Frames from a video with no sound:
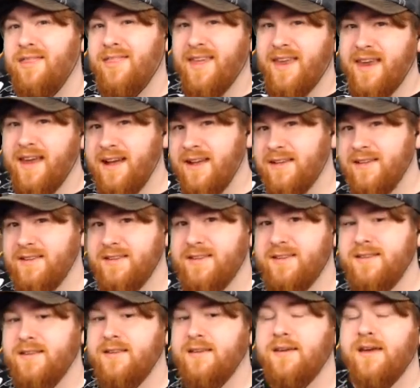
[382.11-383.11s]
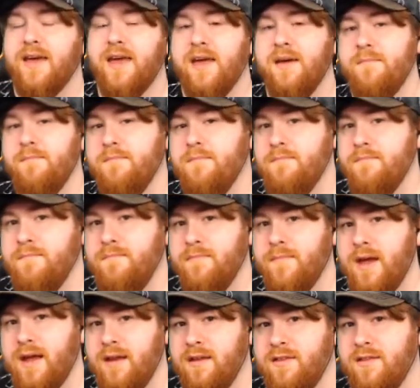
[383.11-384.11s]
than it is
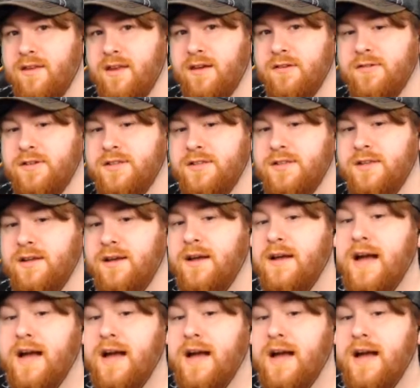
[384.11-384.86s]
anything else.